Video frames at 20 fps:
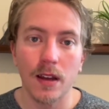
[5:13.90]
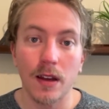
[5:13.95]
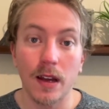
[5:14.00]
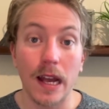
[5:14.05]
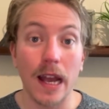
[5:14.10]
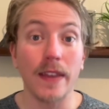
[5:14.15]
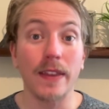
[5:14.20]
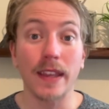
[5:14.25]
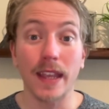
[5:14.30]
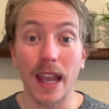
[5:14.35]

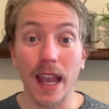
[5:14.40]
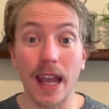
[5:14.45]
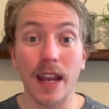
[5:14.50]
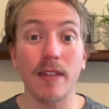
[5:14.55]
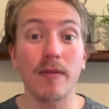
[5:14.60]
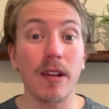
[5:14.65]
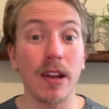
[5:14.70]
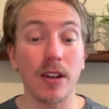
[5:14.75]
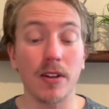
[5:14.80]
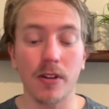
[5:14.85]
at the
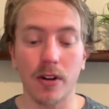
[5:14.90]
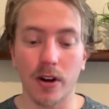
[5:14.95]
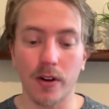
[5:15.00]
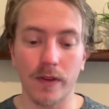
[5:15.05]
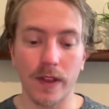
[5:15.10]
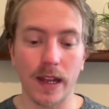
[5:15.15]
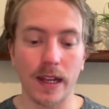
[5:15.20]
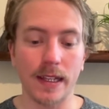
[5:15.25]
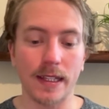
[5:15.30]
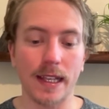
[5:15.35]
end of my call,
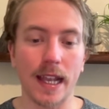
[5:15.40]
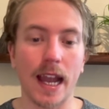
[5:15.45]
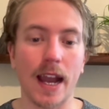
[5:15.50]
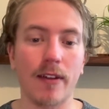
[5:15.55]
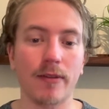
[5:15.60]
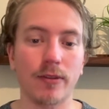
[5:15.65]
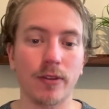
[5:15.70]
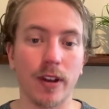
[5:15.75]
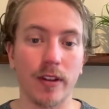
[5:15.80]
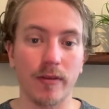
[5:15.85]
that is
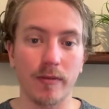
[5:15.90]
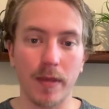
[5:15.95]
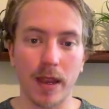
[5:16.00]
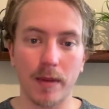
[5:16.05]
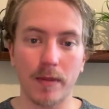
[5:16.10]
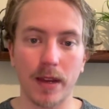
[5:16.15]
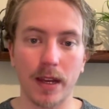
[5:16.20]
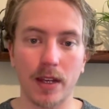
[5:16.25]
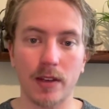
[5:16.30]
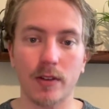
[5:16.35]
after I've
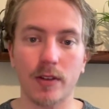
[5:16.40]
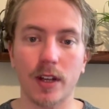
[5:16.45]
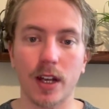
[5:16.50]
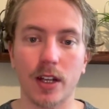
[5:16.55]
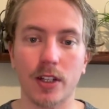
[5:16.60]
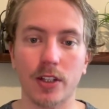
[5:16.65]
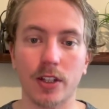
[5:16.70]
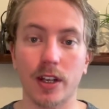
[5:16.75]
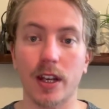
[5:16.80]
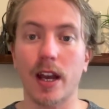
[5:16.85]
made my
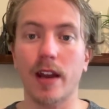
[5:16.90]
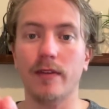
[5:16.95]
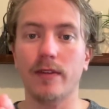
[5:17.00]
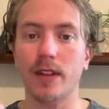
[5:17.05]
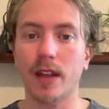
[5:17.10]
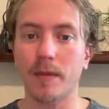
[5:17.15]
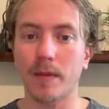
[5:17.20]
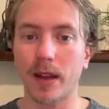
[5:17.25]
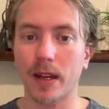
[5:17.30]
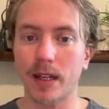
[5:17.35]
introduction, I've
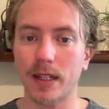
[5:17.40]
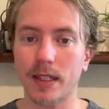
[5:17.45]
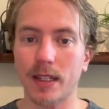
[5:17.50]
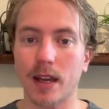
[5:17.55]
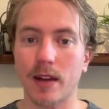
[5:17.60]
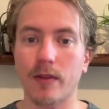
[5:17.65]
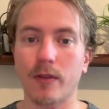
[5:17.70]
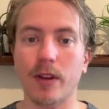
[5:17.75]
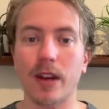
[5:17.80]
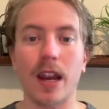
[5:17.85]
done my
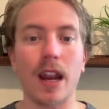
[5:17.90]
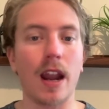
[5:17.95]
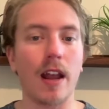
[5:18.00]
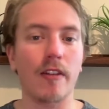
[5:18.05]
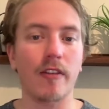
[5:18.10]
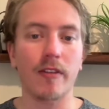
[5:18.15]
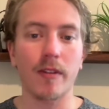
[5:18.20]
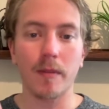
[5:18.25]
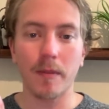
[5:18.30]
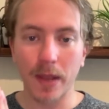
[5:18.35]
discovery, and
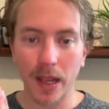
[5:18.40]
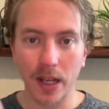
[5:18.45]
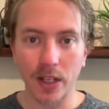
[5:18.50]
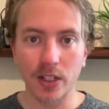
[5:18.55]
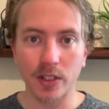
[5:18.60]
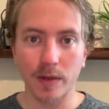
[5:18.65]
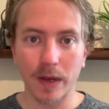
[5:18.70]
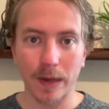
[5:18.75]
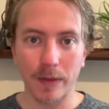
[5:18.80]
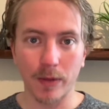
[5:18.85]
I've
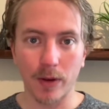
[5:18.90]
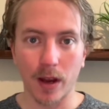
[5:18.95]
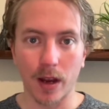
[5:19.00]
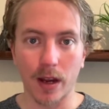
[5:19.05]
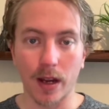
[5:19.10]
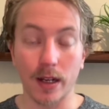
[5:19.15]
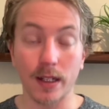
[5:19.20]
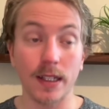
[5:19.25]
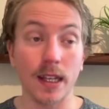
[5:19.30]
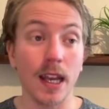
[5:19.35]
pitched my
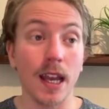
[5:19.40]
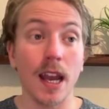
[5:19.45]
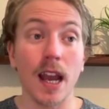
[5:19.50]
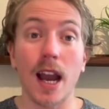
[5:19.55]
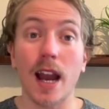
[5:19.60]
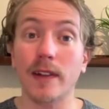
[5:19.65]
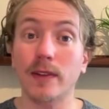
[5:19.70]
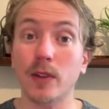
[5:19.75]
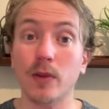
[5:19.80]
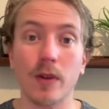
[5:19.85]
product.
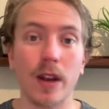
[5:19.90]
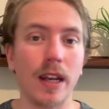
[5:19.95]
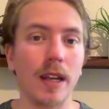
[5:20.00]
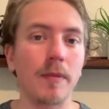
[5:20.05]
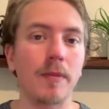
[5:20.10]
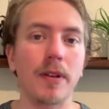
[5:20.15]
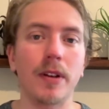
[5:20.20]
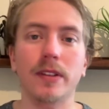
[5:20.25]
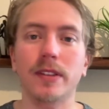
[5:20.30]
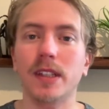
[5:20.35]
I've
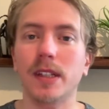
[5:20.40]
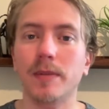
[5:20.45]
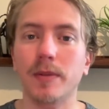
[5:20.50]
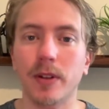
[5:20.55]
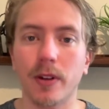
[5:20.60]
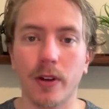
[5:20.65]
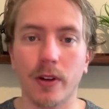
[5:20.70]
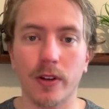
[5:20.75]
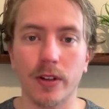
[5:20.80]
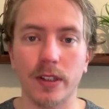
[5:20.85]
already built
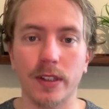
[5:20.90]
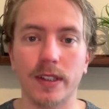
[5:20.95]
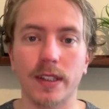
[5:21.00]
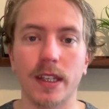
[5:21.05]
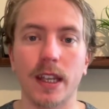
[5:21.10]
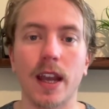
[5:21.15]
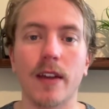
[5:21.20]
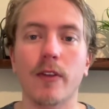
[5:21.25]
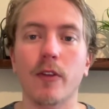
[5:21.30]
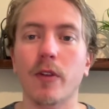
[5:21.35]
up
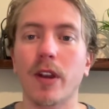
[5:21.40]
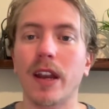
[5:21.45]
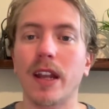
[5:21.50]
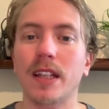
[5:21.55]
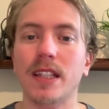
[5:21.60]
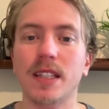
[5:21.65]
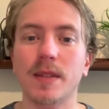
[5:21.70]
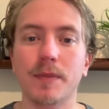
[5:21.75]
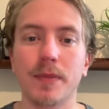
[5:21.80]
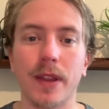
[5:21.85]
urgency. I've already
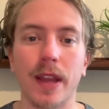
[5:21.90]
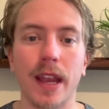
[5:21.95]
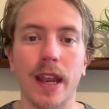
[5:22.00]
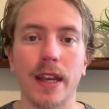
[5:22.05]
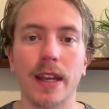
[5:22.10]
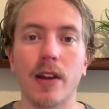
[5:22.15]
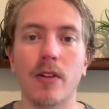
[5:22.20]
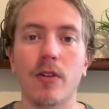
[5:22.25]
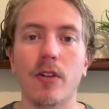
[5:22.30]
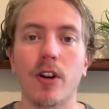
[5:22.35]

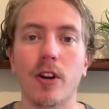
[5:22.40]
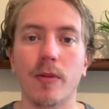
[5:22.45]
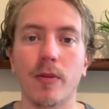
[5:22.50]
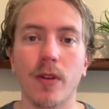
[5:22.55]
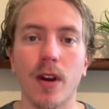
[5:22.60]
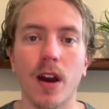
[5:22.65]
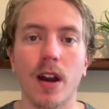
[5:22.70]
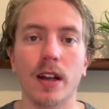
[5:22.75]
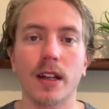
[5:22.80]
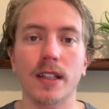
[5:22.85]
explained how our
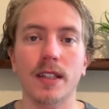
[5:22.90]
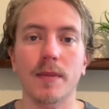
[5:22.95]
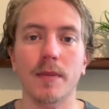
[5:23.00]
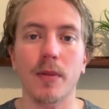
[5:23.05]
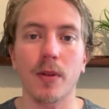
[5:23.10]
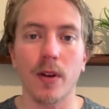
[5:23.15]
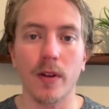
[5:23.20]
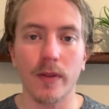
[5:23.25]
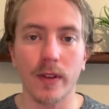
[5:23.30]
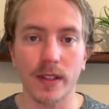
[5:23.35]
product is the
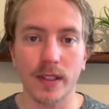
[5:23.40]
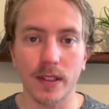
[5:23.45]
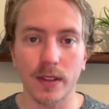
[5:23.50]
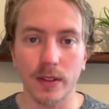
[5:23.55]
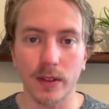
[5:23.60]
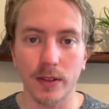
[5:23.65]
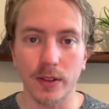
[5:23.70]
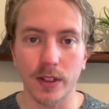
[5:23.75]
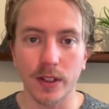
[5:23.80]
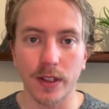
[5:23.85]
perfect
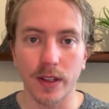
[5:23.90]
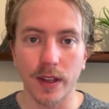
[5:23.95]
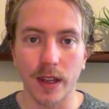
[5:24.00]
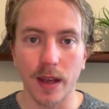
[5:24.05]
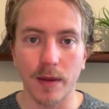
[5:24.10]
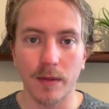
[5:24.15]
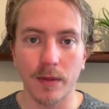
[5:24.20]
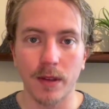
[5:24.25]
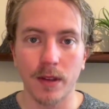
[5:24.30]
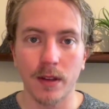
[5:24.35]
solution to
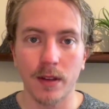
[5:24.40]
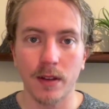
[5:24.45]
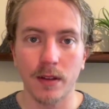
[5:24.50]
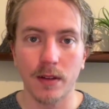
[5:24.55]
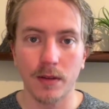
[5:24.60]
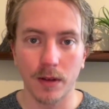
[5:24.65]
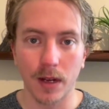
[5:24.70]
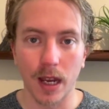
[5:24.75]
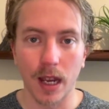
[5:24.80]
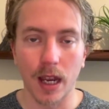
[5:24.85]
them,
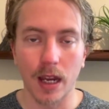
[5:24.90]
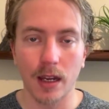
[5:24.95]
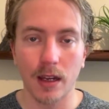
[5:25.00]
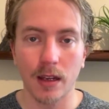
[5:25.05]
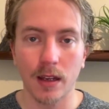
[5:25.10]
okay?